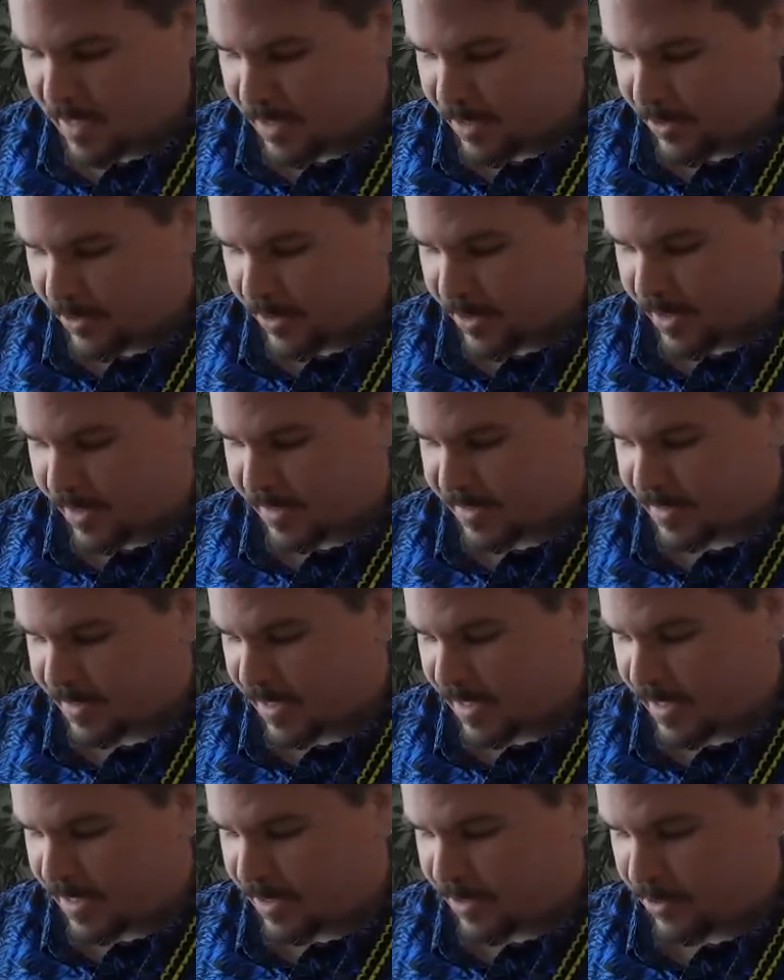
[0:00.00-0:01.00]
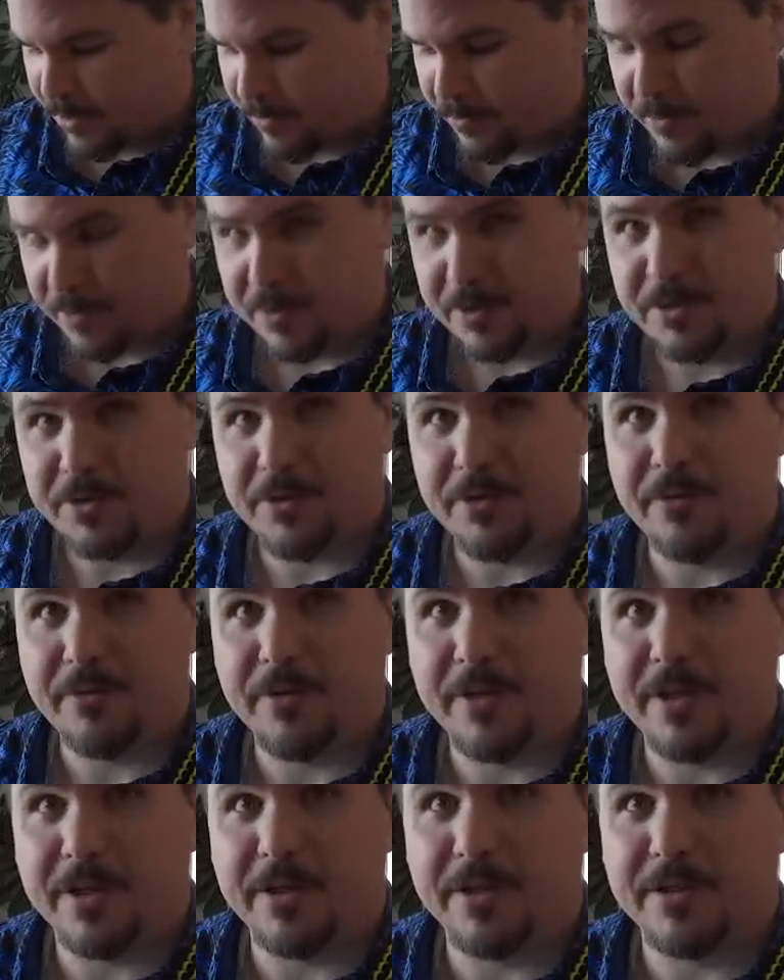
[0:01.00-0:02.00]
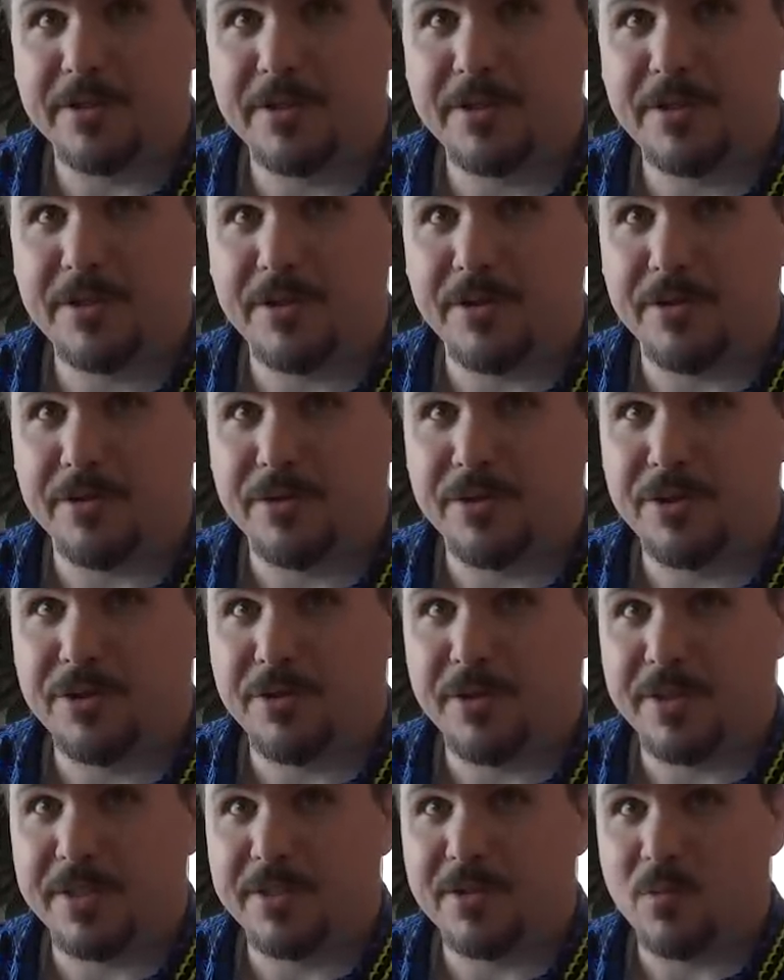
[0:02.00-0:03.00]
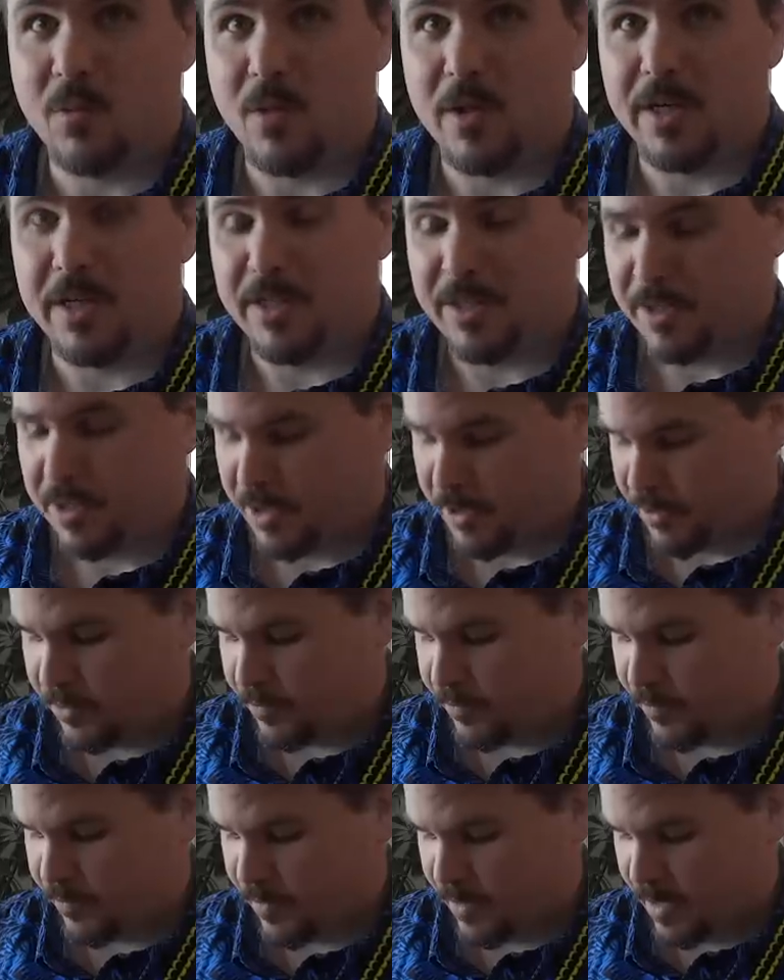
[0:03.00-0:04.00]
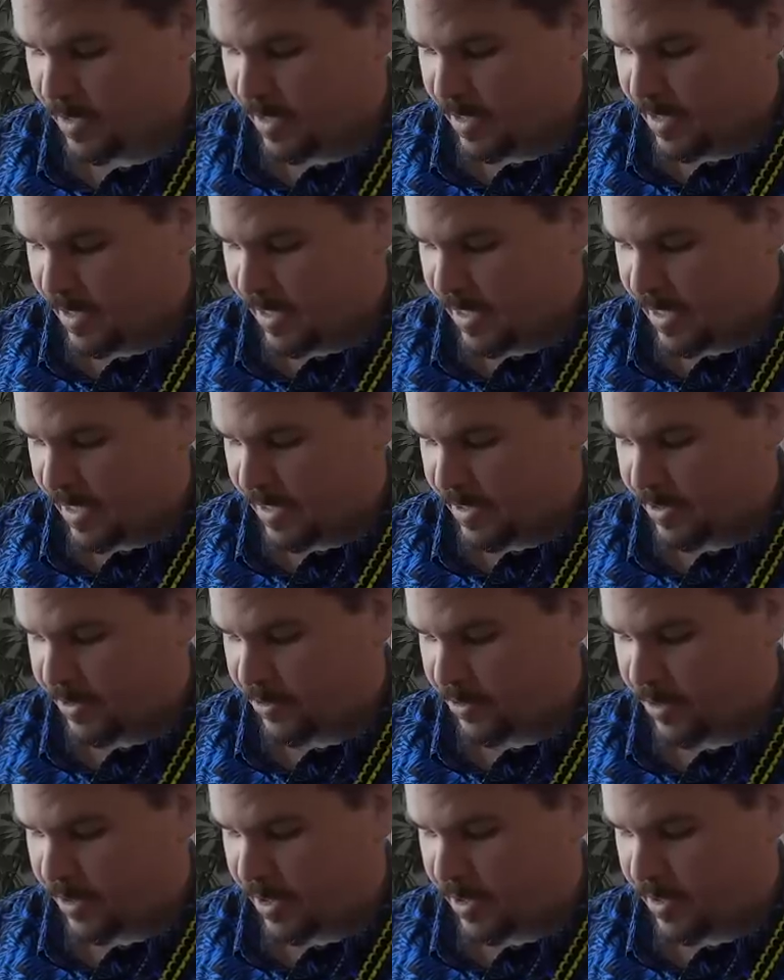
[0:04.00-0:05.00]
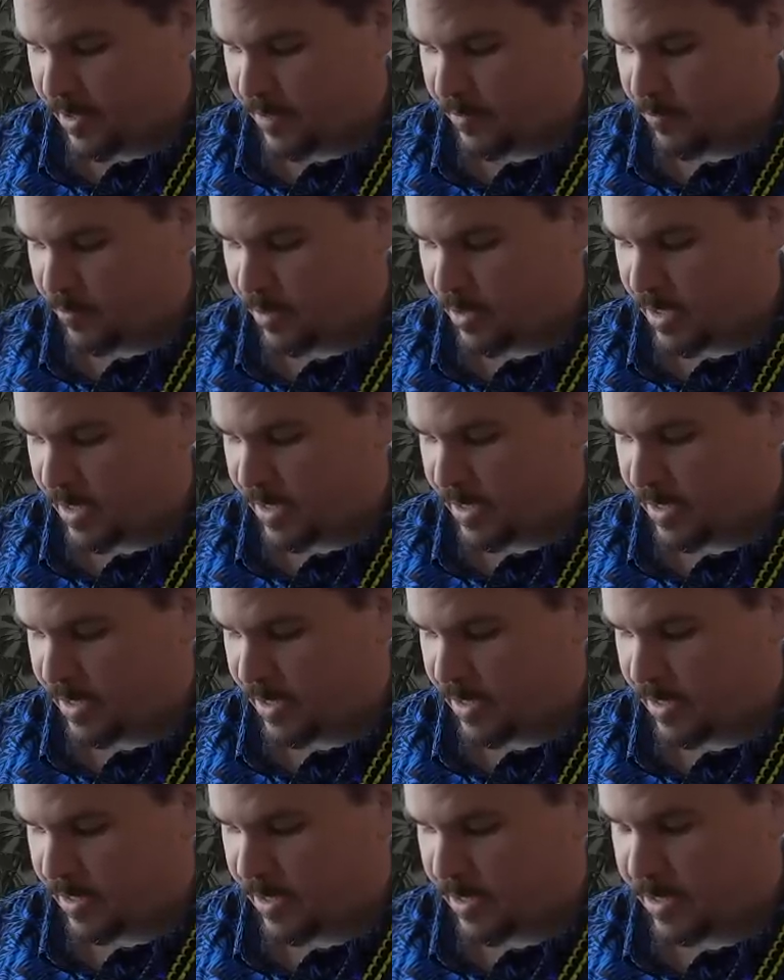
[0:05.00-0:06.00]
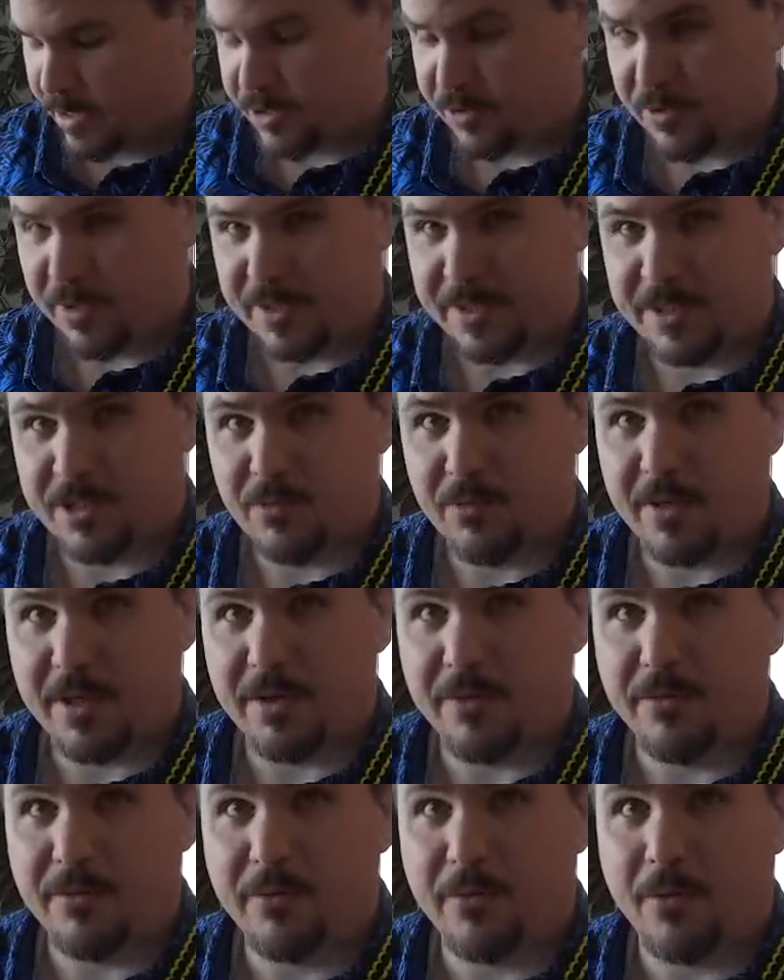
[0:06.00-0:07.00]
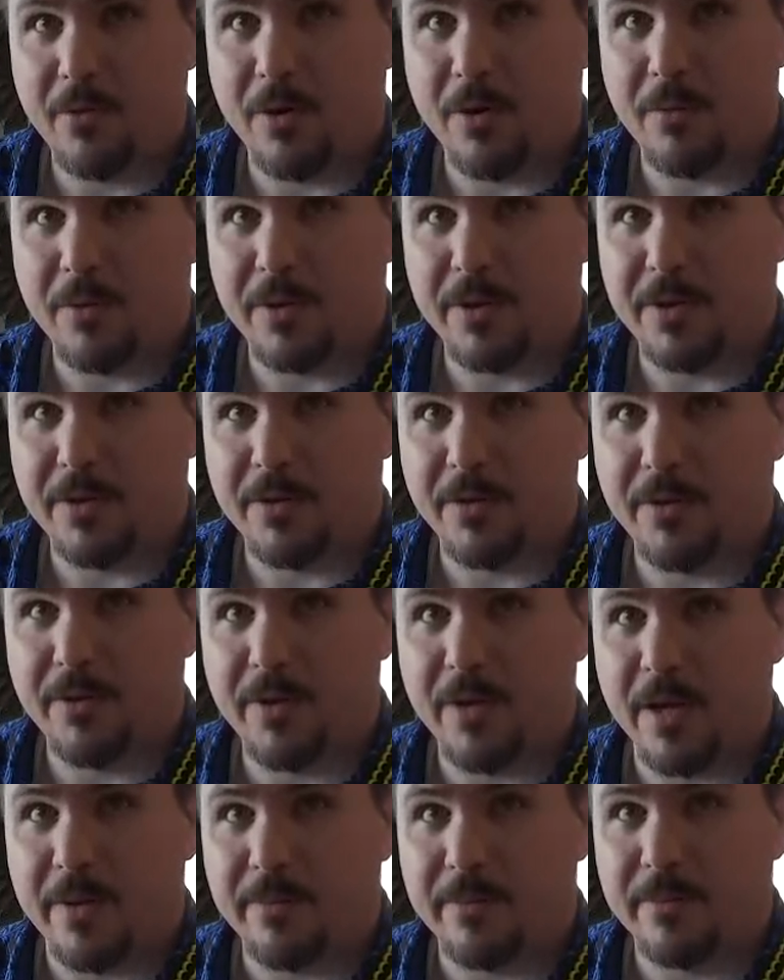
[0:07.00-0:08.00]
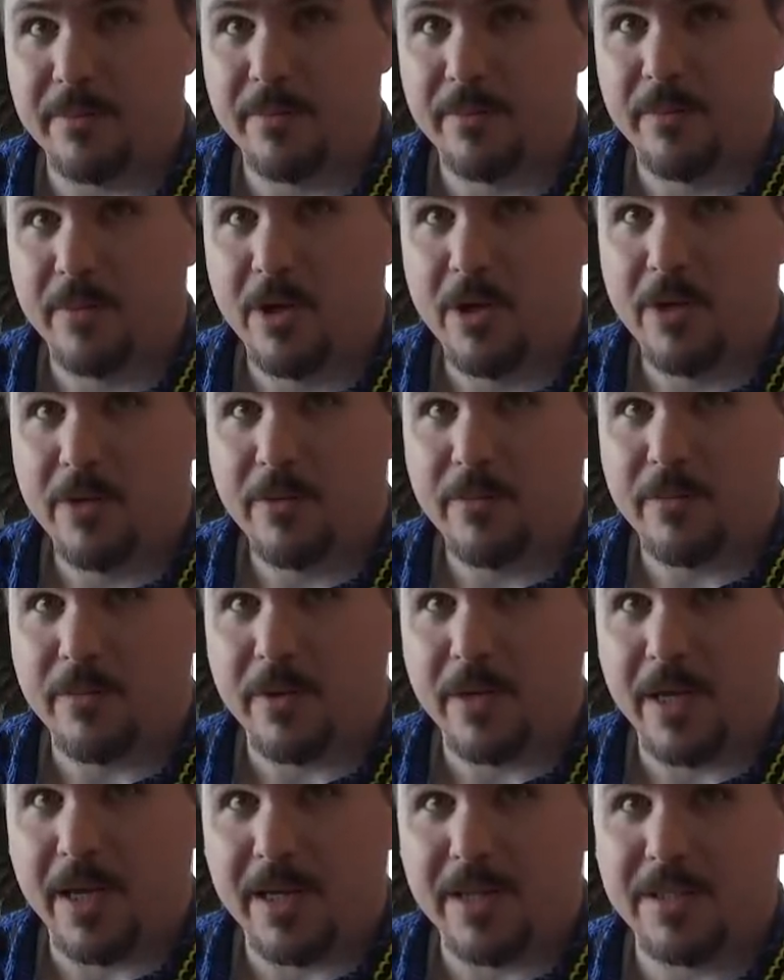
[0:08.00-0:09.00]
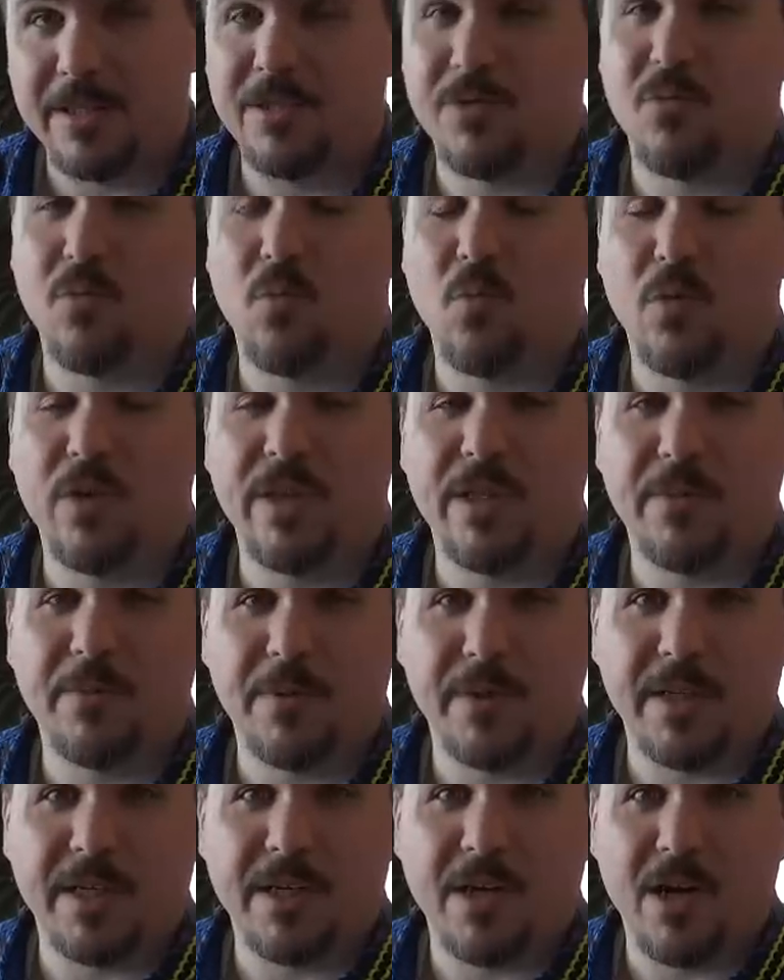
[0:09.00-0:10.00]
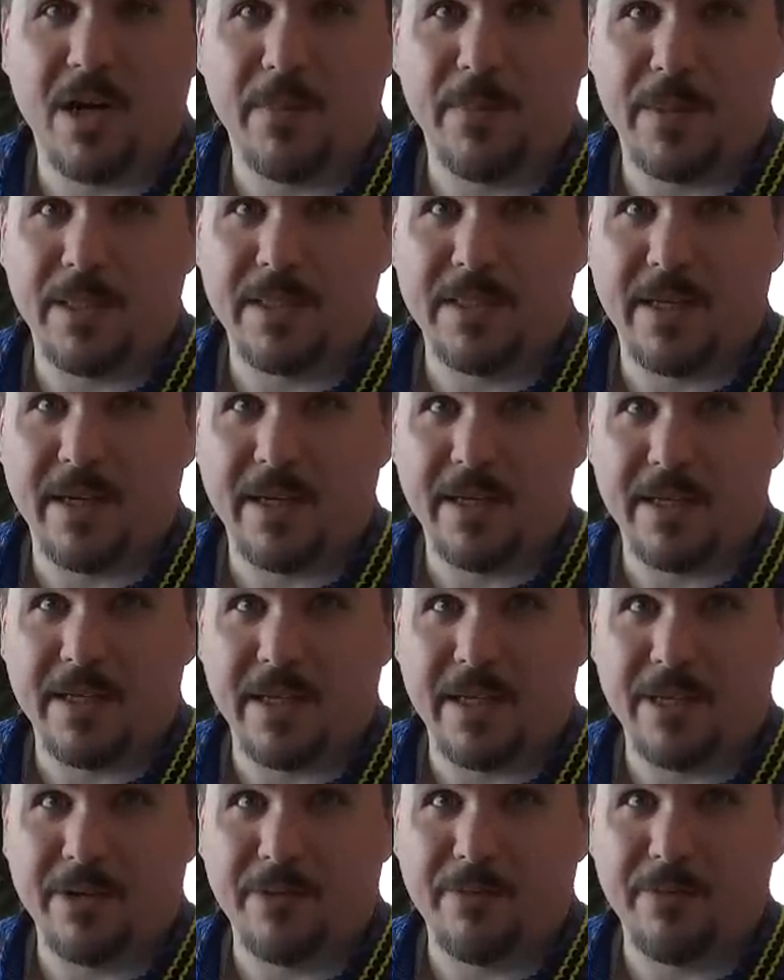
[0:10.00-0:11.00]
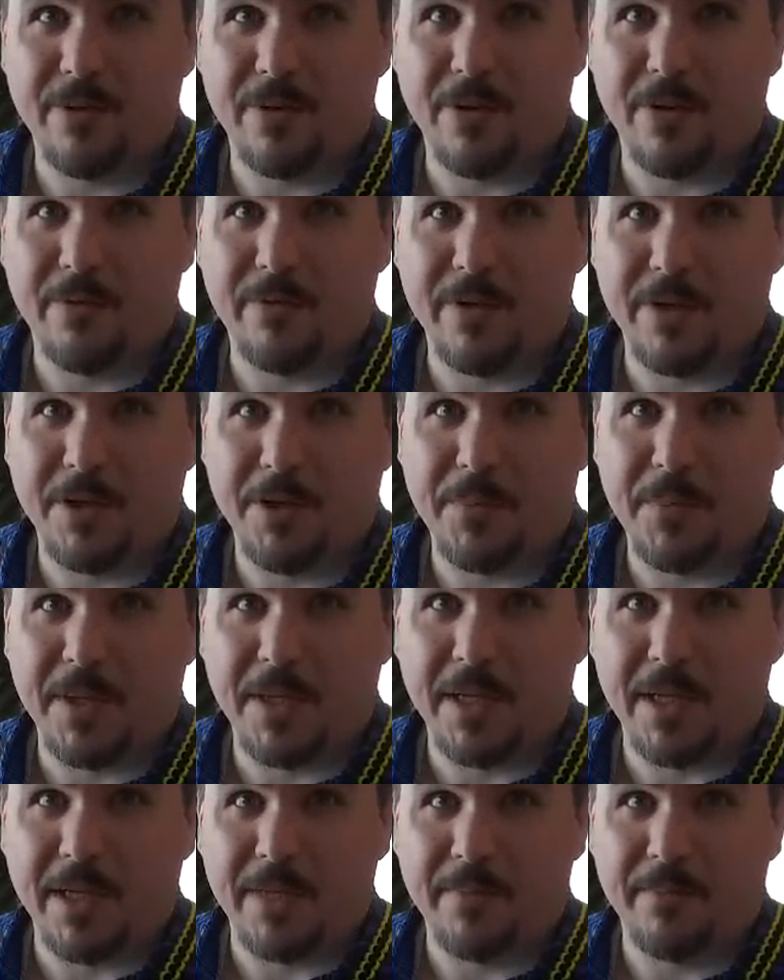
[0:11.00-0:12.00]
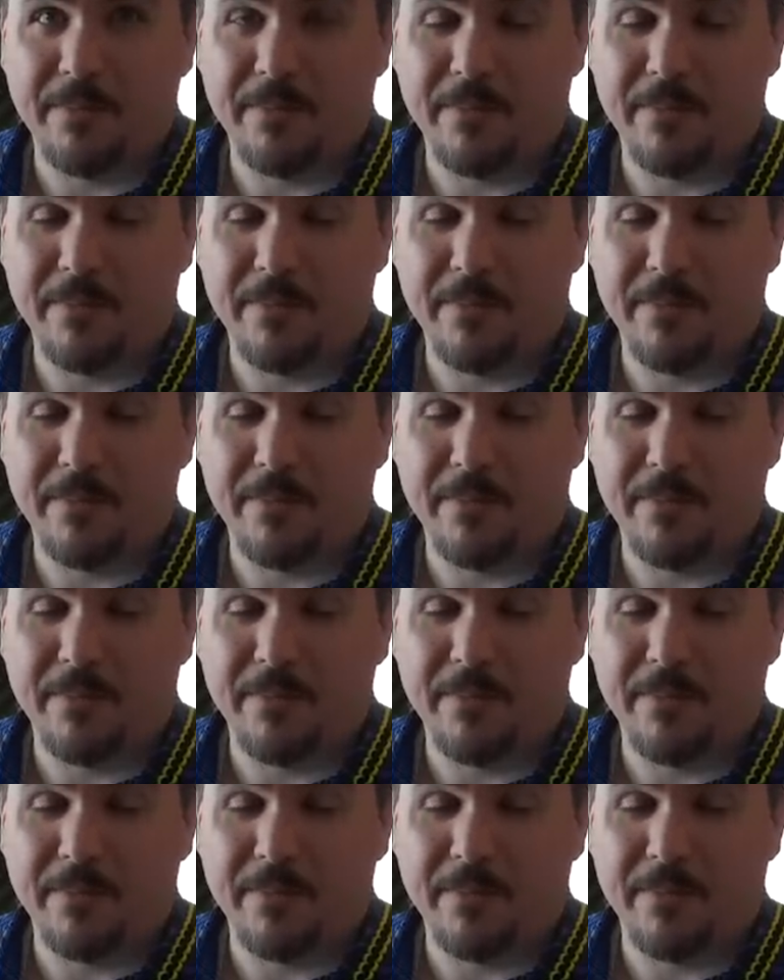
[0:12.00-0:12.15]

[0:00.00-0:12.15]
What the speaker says: You're going to assign your first 2 fingers to strings 1 and 2, and you're going to pluck the strings 3 and 4 with your thumb. Okay, this is a really, really common technique for finger picking.